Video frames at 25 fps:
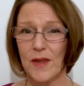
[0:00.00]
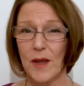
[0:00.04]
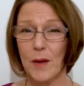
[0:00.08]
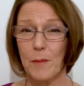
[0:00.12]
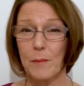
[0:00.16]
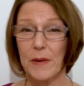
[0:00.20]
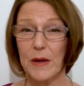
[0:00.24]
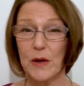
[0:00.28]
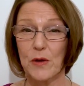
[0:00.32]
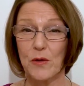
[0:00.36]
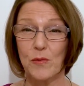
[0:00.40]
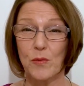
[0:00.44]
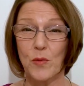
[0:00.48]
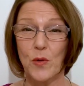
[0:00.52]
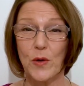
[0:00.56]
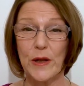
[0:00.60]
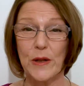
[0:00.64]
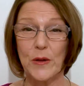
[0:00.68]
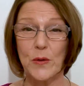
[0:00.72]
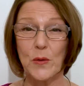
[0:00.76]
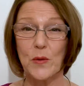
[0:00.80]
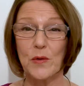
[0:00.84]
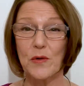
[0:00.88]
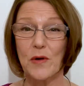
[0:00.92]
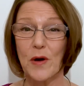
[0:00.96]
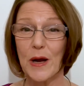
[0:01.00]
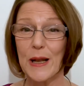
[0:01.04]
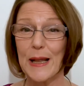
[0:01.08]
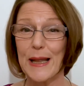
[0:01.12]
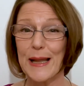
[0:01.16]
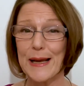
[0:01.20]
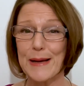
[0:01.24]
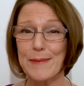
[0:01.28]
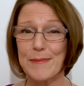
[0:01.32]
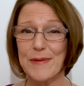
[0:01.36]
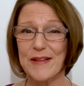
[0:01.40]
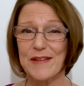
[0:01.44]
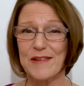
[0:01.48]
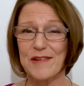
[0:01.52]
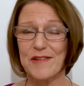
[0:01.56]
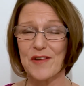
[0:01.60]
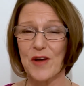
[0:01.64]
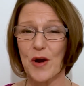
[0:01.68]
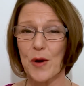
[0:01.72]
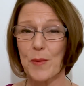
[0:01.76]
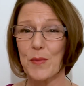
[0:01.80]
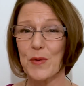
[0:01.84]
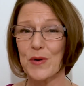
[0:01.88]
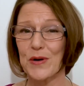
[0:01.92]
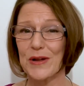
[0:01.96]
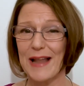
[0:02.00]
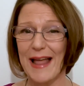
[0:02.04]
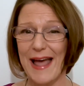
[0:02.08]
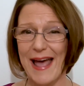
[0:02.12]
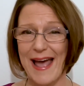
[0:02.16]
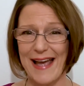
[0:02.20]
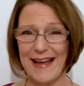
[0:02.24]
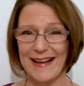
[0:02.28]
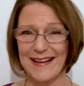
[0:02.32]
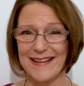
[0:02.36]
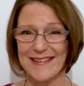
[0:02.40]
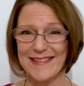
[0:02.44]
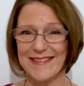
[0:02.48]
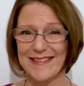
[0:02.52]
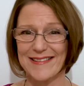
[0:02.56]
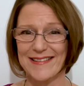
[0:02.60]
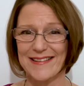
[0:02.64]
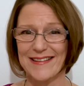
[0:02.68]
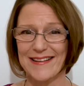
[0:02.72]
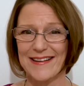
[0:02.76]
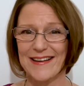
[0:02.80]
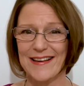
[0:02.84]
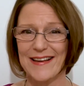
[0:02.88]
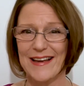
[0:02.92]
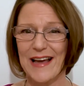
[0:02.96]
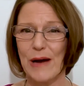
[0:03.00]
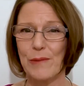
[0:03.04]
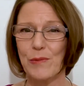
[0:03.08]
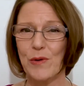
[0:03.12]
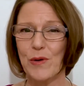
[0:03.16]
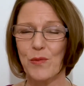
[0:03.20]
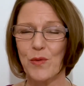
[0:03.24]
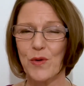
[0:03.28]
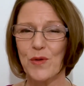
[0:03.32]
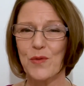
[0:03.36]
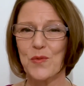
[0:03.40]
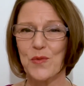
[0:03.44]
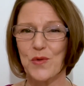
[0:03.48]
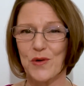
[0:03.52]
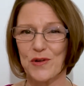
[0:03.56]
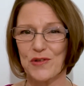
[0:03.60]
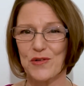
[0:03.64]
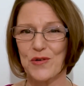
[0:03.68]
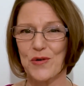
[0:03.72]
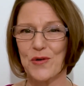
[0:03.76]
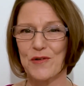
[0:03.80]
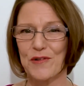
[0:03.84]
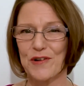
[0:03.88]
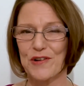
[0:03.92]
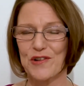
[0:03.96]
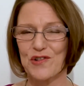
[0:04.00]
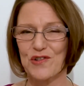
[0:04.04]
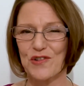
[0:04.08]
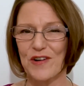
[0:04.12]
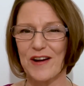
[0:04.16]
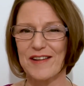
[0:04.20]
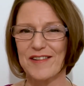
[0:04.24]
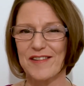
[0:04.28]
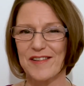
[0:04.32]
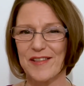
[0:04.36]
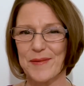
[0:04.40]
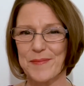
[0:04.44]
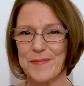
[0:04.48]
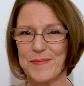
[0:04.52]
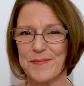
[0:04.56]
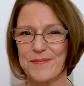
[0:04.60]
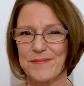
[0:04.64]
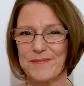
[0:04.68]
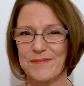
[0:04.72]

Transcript: because we know our ligaments are more lax and we wouldn't want to overstress them.